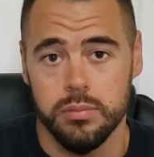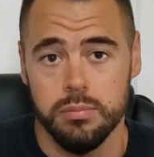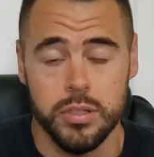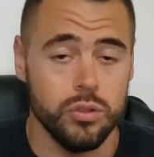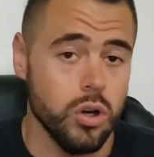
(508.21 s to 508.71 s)

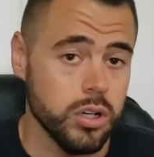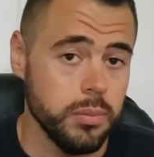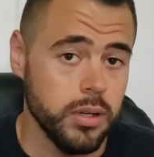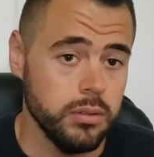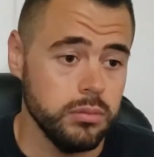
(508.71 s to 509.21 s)
me talk
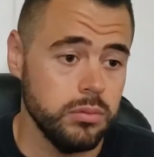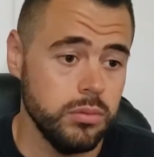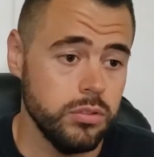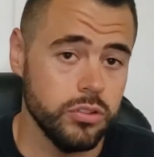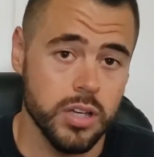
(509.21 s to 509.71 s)
about,
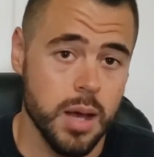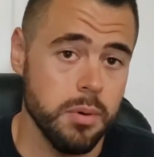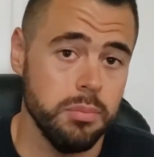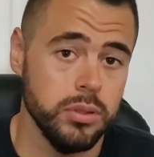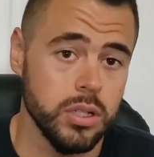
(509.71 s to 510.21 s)
just
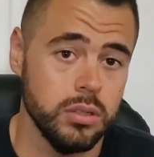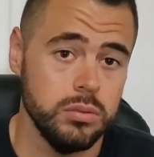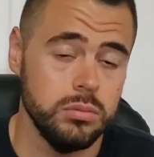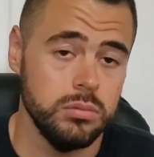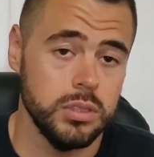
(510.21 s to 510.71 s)
comment
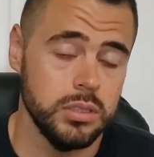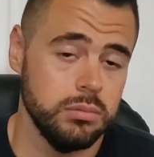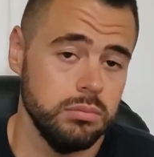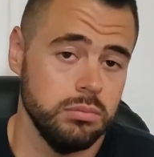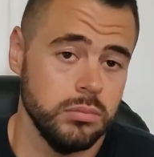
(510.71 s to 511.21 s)
below and
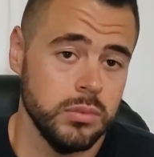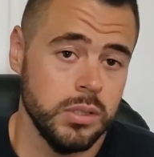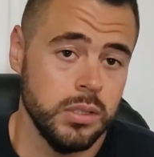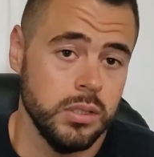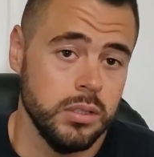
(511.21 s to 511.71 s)

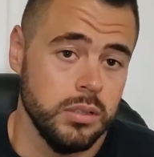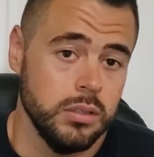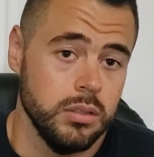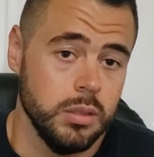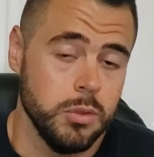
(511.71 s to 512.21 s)

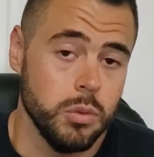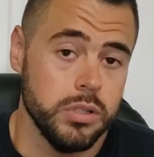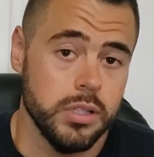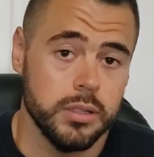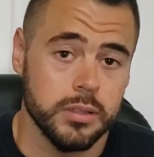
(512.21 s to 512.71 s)
let me know what you
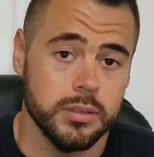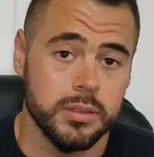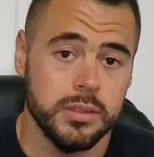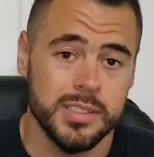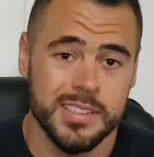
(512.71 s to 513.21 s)
think.
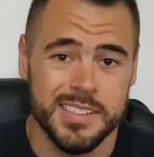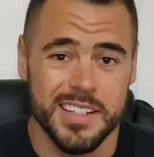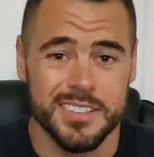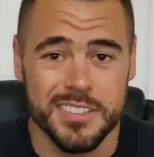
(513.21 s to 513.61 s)
Thanks.